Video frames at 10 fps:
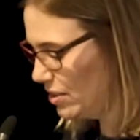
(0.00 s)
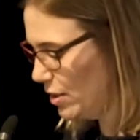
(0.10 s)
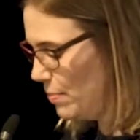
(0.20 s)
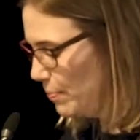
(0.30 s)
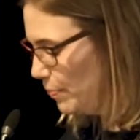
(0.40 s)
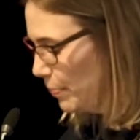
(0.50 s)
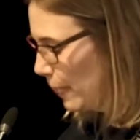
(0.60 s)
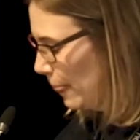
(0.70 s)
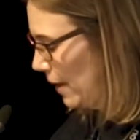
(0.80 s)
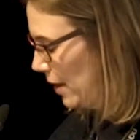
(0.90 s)
system.
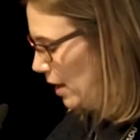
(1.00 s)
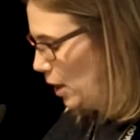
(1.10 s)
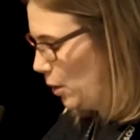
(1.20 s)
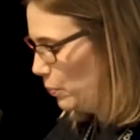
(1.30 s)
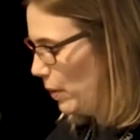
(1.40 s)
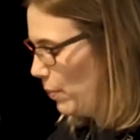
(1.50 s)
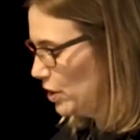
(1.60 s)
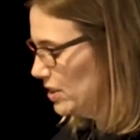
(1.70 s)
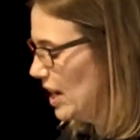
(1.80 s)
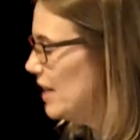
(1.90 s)
We
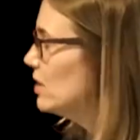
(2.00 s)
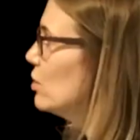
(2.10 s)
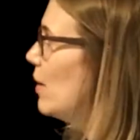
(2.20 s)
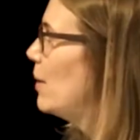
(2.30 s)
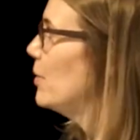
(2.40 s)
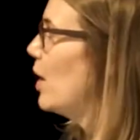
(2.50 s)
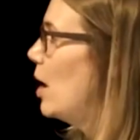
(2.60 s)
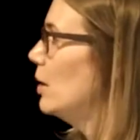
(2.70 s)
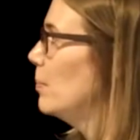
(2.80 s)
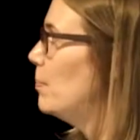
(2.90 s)
wanted to integrate with
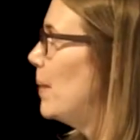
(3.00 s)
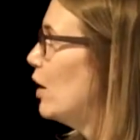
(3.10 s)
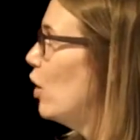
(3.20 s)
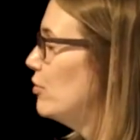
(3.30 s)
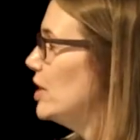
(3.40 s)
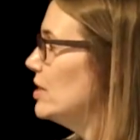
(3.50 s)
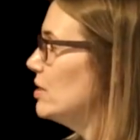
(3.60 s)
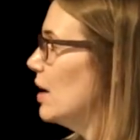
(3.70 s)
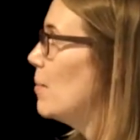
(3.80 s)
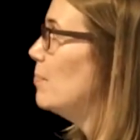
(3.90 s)
our back
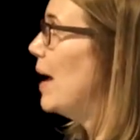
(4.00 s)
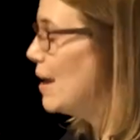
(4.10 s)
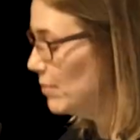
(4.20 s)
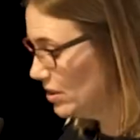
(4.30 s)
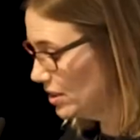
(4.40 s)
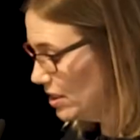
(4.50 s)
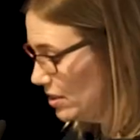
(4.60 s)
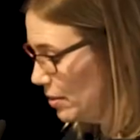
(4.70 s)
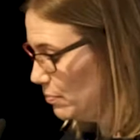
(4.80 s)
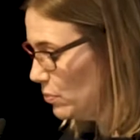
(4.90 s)
office and payment
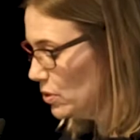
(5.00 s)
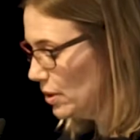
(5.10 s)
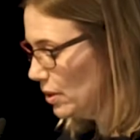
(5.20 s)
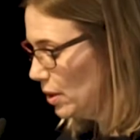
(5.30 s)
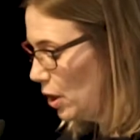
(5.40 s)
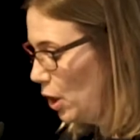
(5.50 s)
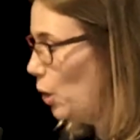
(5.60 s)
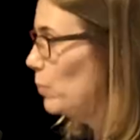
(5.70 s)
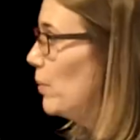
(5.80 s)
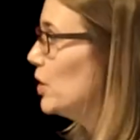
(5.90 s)
systems.
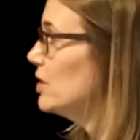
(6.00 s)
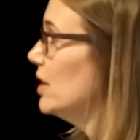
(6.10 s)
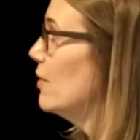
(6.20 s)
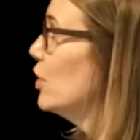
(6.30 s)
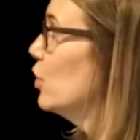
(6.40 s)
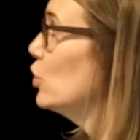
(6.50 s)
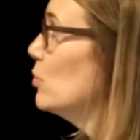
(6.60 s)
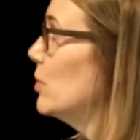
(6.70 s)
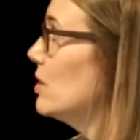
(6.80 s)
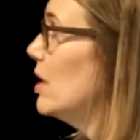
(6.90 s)
We wanted to give the
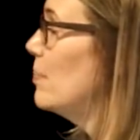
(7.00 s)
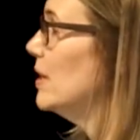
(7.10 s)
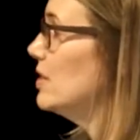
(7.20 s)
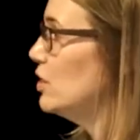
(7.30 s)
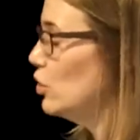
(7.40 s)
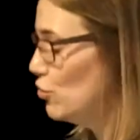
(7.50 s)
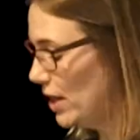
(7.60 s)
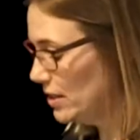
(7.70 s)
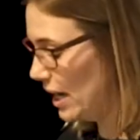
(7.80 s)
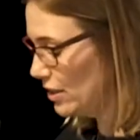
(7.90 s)
customers the ability to
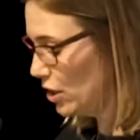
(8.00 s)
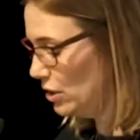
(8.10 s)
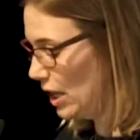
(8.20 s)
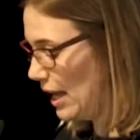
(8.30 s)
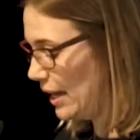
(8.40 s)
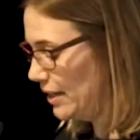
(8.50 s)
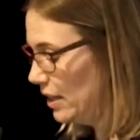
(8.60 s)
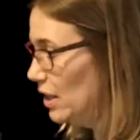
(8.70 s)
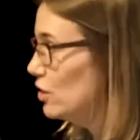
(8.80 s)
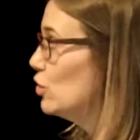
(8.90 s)
transact
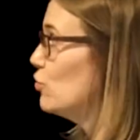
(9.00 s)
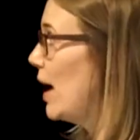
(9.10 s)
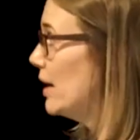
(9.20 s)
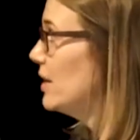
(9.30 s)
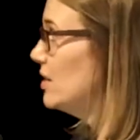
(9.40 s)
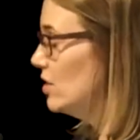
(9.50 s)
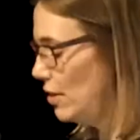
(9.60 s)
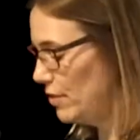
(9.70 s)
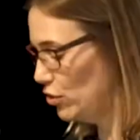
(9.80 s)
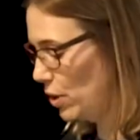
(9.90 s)
online, to track their
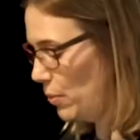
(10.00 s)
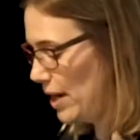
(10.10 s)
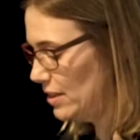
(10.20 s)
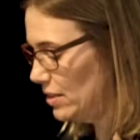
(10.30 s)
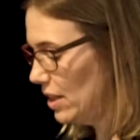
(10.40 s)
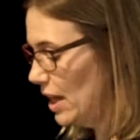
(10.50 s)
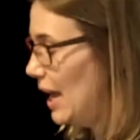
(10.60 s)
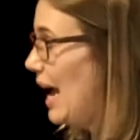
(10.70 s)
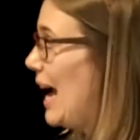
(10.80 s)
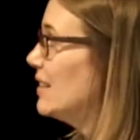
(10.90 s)
service requests,
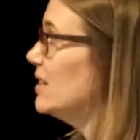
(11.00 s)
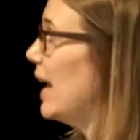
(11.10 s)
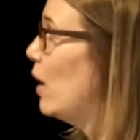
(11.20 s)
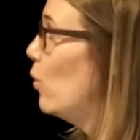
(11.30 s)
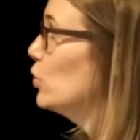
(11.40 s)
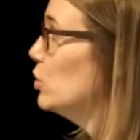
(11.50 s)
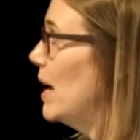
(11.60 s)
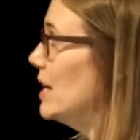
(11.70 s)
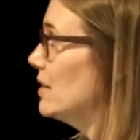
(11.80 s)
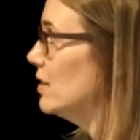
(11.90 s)
and to get
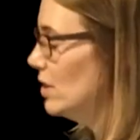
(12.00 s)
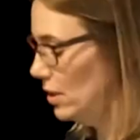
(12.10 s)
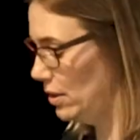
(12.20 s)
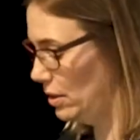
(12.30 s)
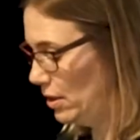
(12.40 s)
automated